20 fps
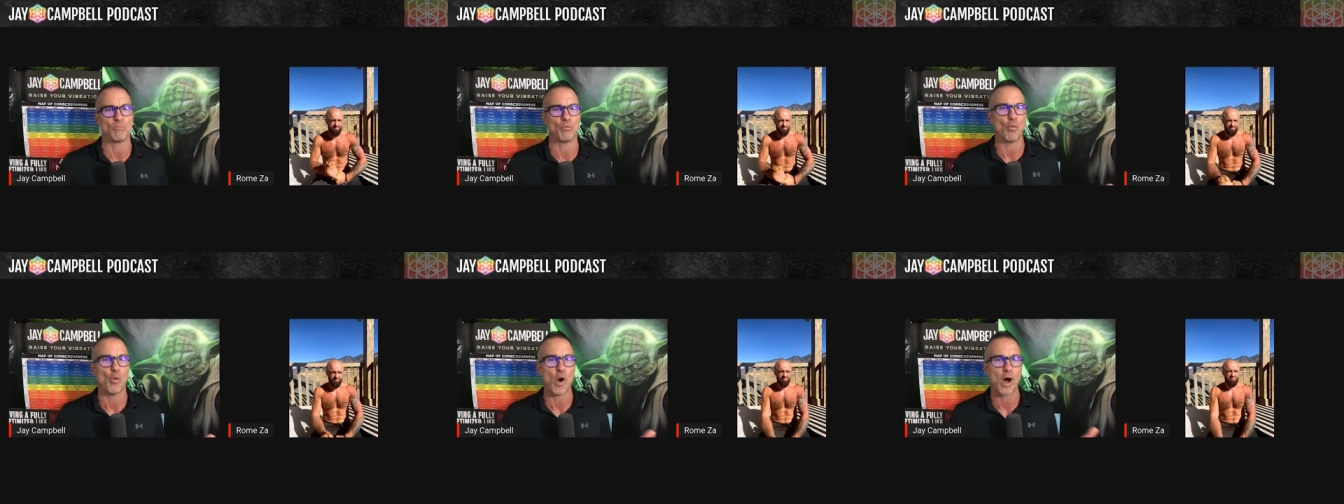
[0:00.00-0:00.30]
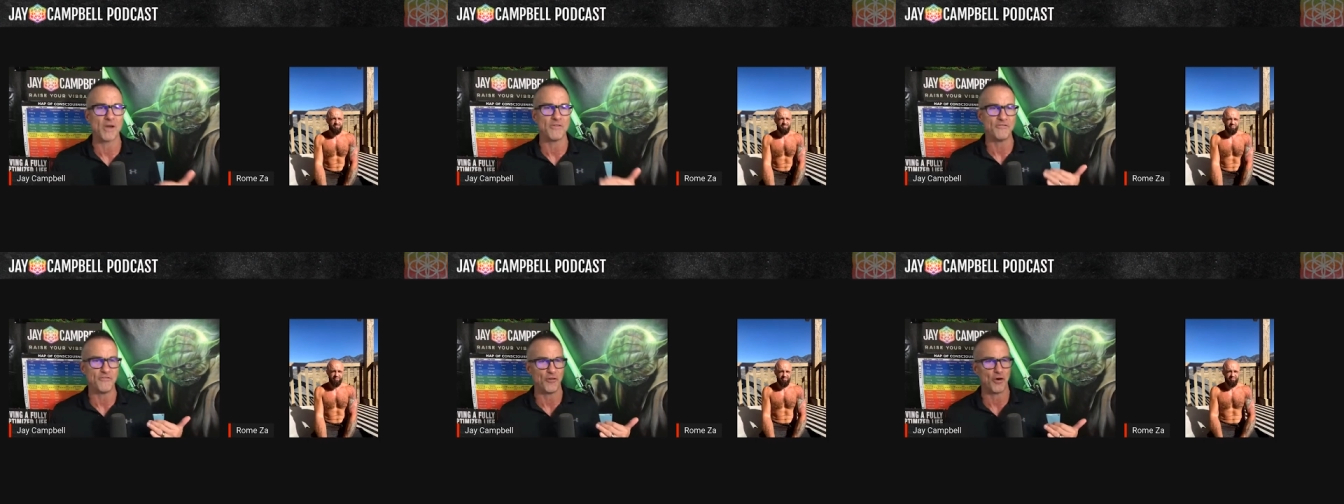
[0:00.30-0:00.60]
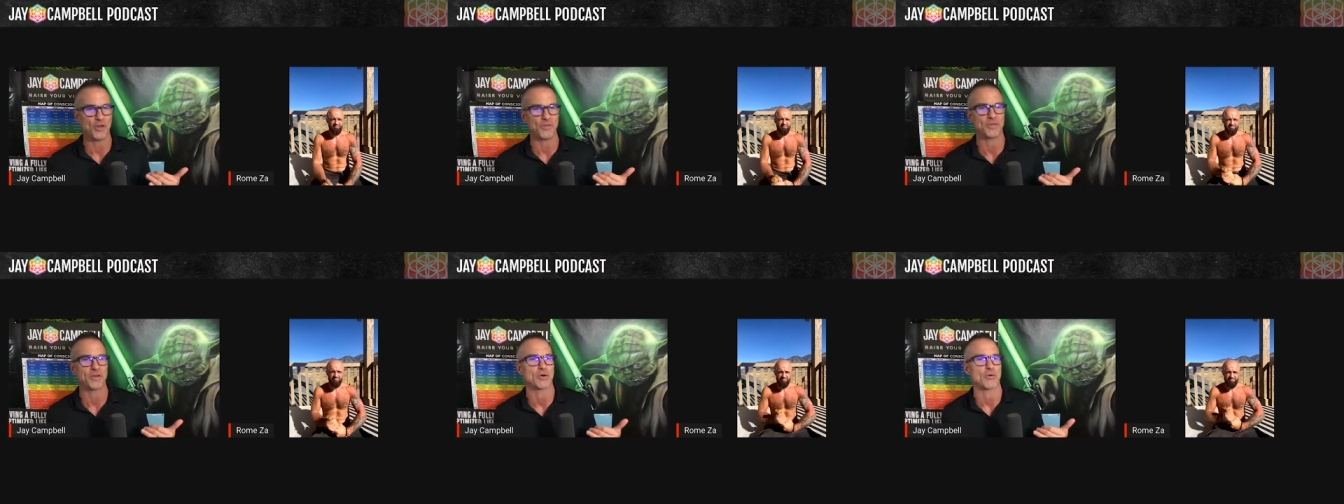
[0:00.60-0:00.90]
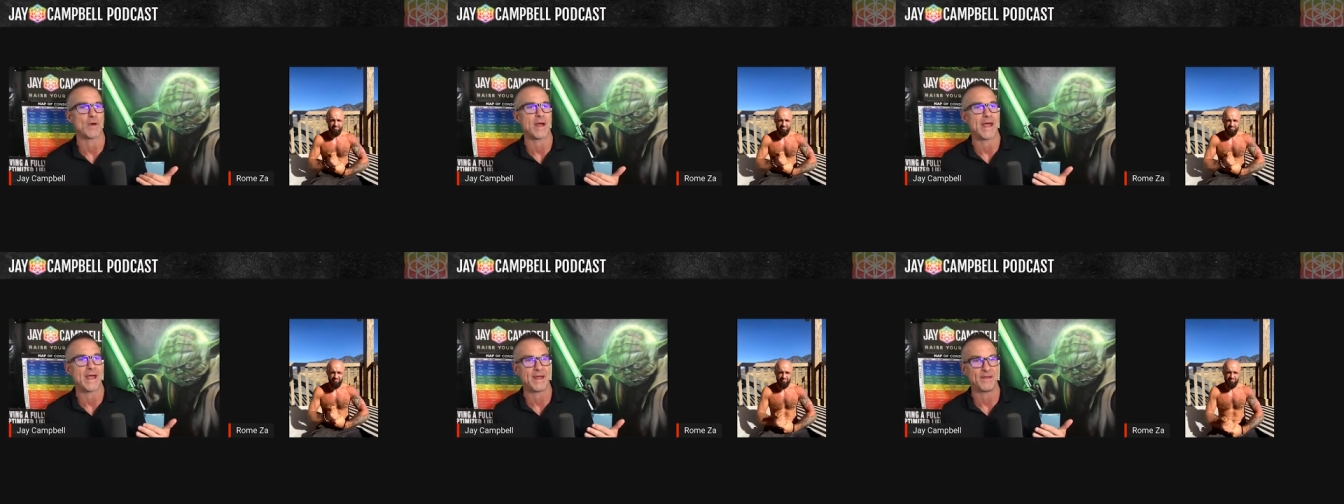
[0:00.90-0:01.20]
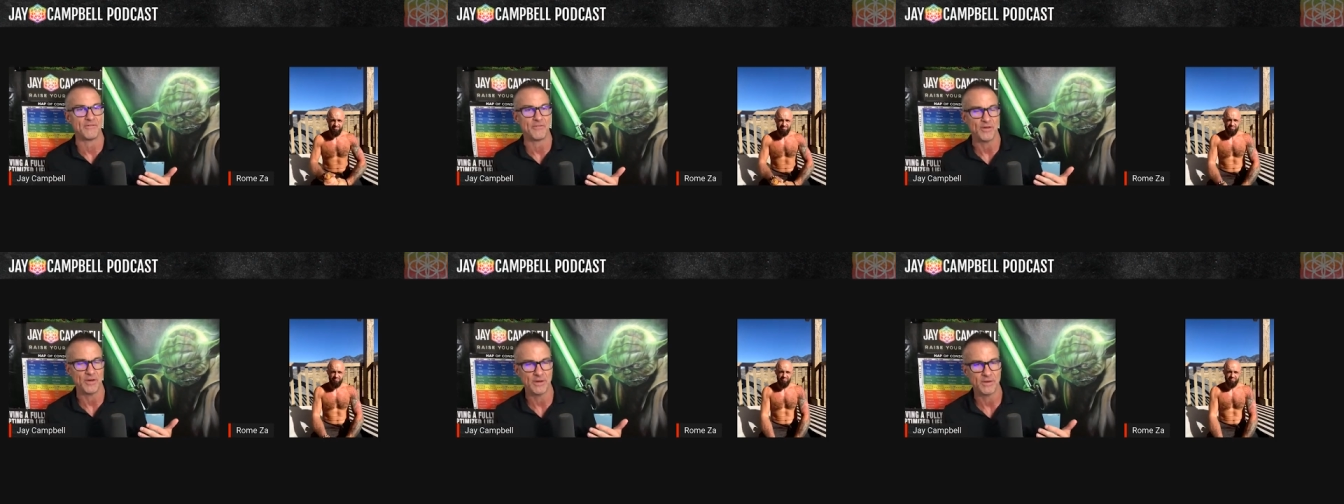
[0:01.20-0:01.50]
one foot in the
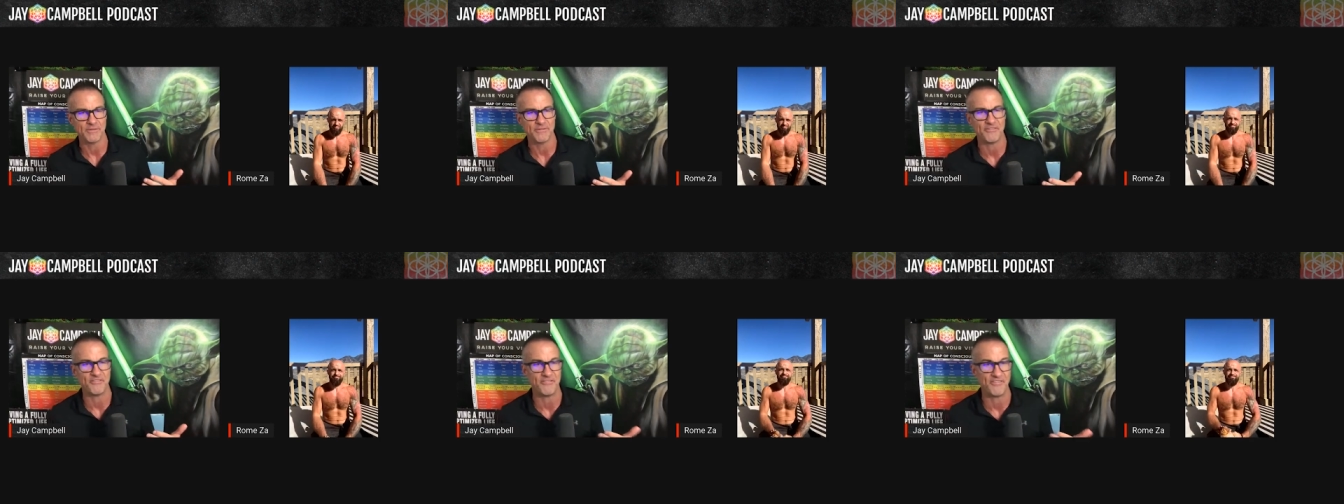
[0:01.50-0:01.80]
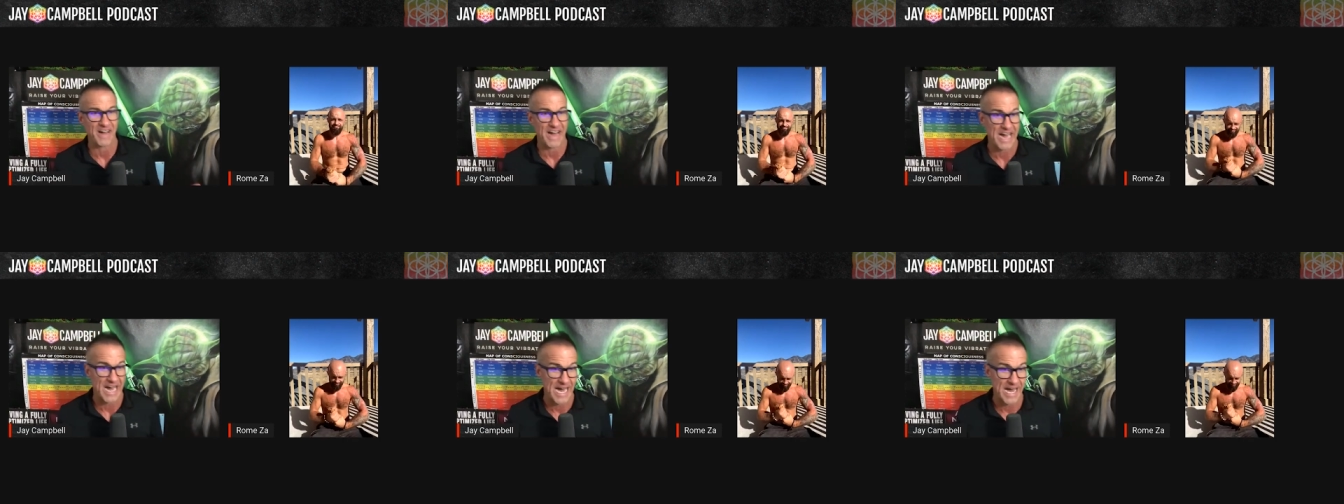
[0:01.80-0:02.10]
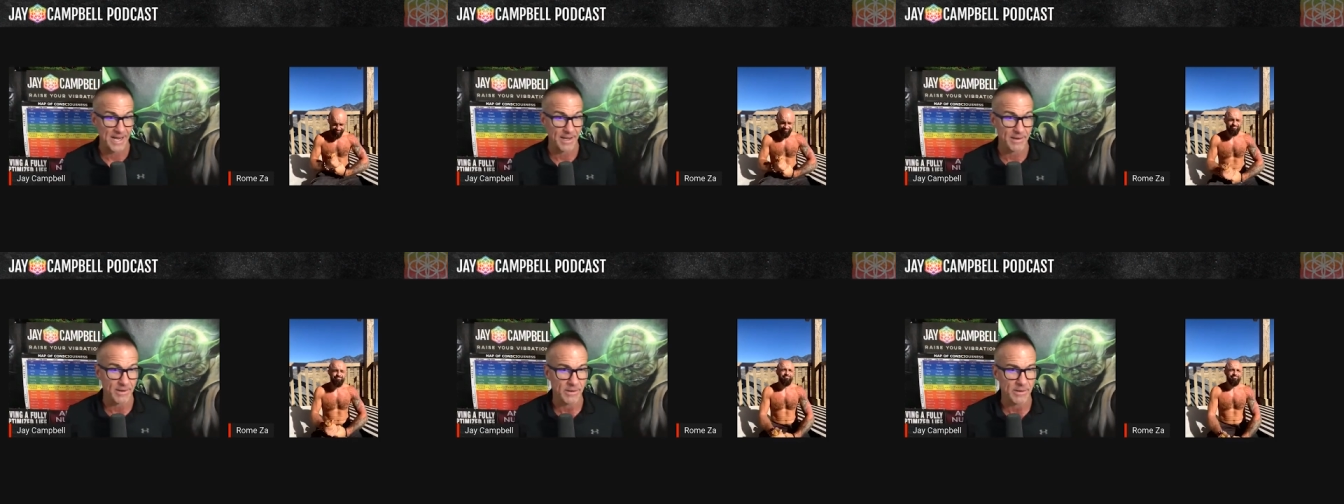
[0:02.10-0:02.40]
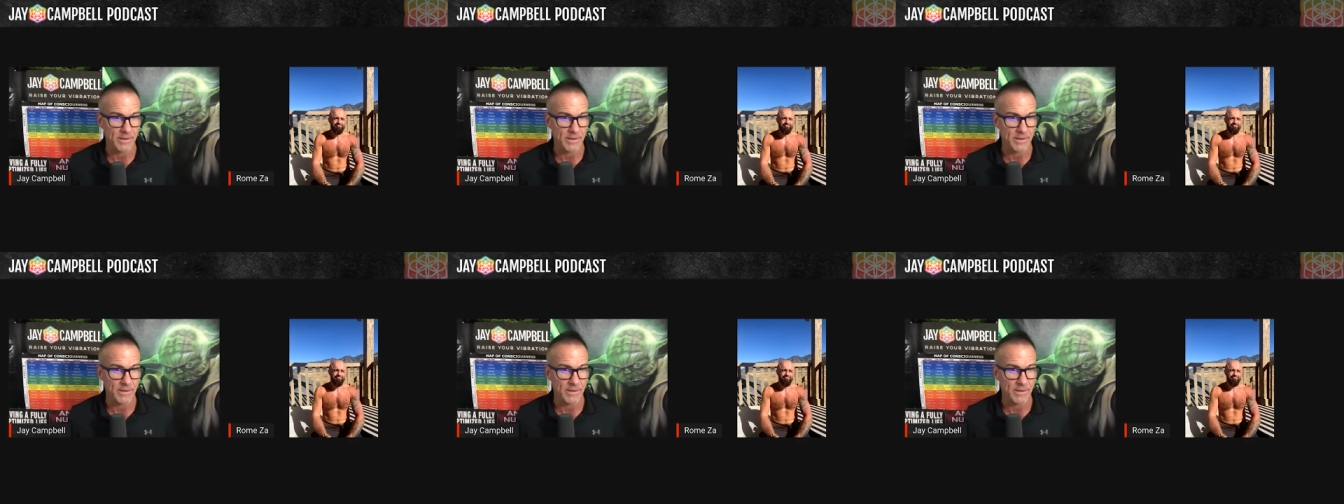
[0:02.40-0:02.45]
grave, fat,